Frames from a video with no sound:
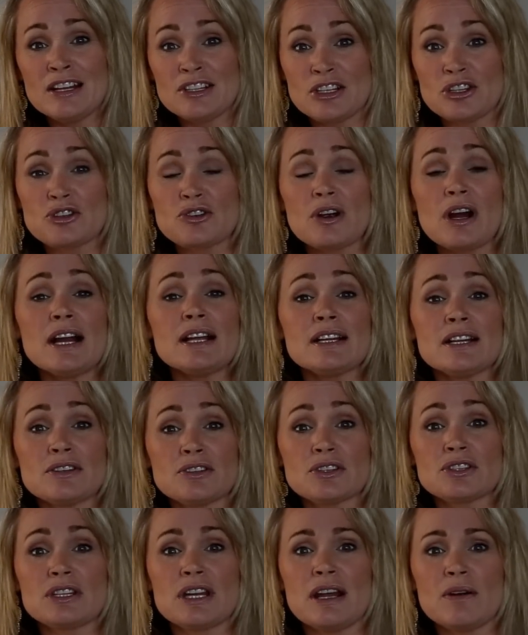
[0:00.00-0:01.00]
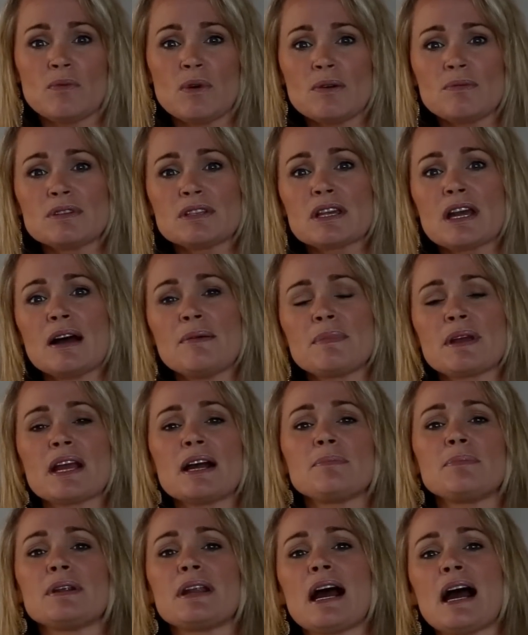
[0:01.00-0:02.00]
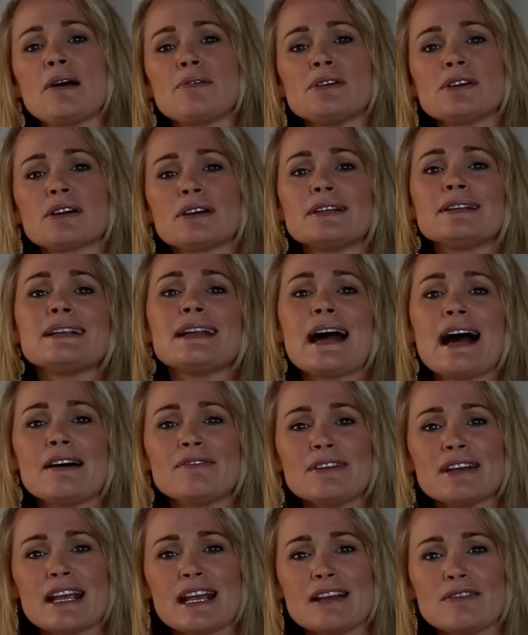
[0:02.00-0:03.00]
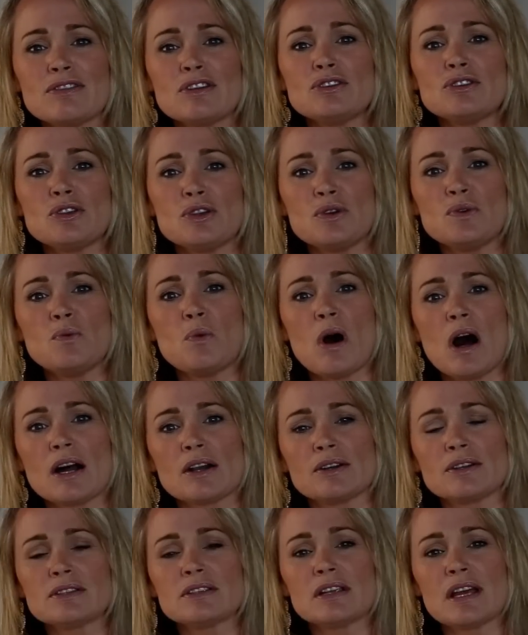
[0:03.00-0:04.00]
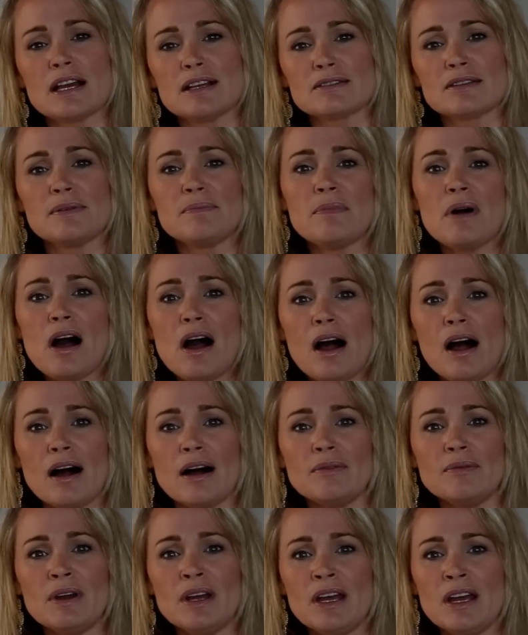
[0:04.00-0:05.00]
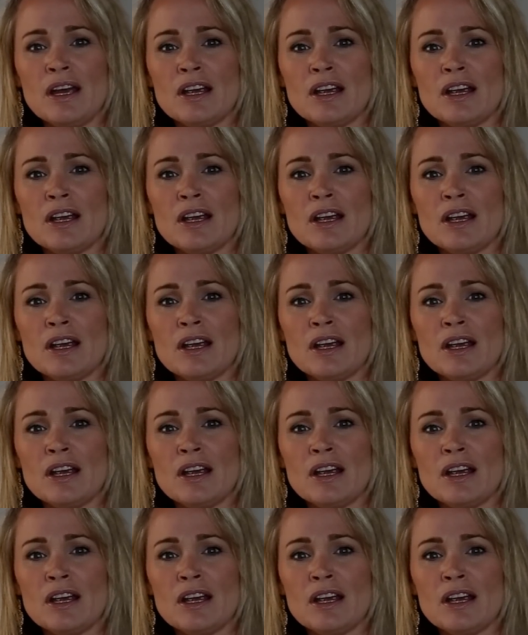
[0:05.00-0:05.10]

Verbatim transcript: To try and understand what was coming up and how you're going to navigate the new waters as a mom.